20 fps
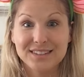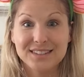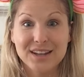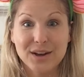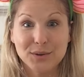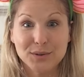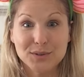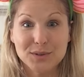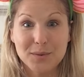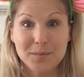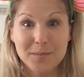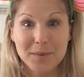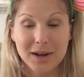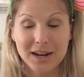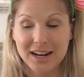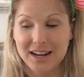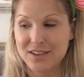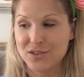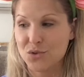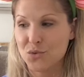Tell
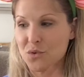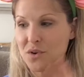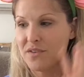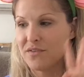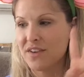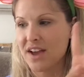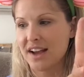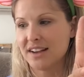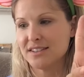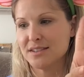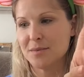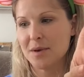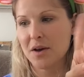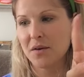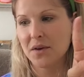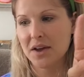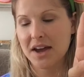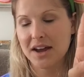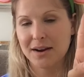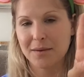somebody 3 facts
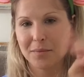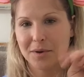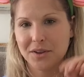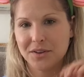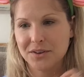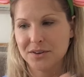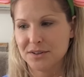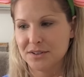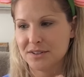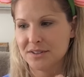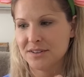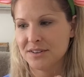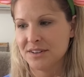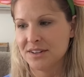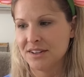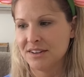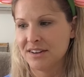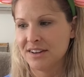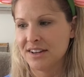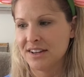about caterpillars.
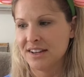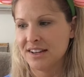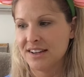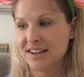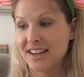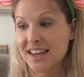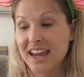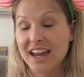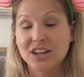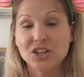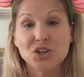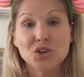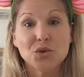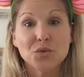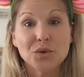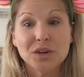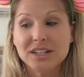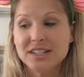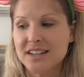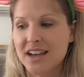Can
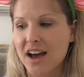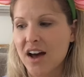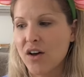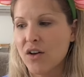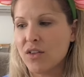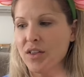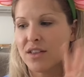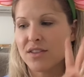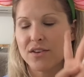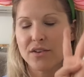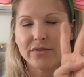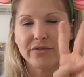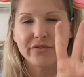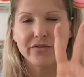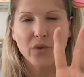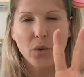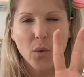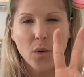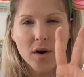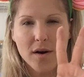you retell the
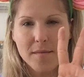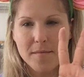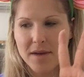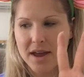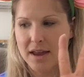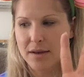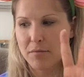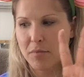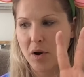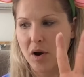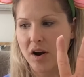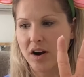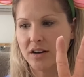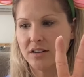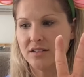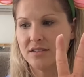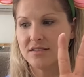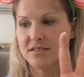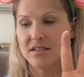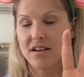4 main
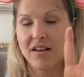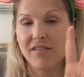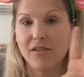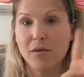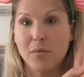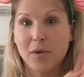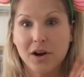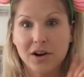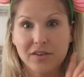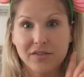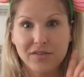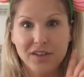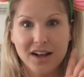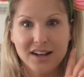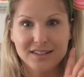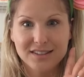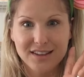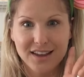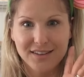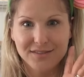parts of a
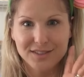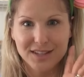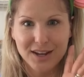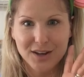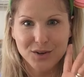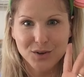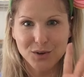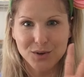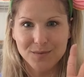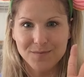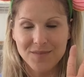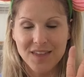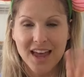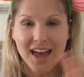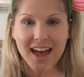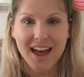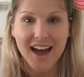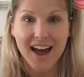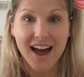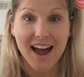butterfly's life cycle?
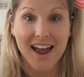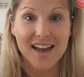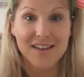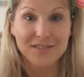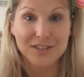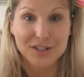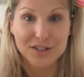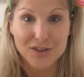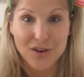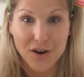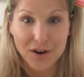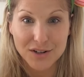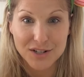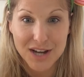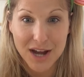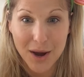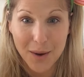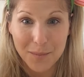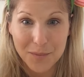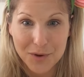I have a song
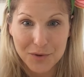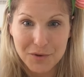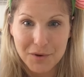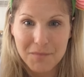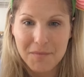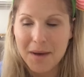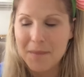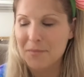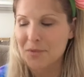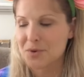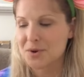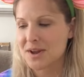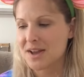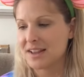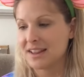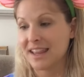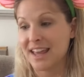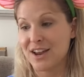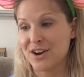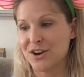to help you remember
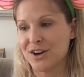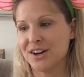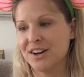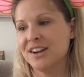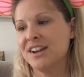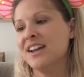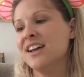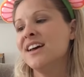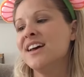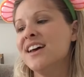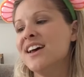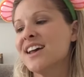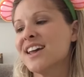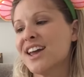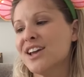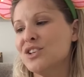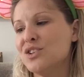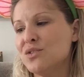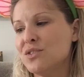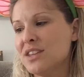it later.
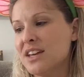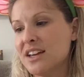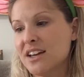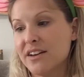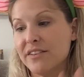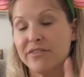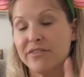Can you think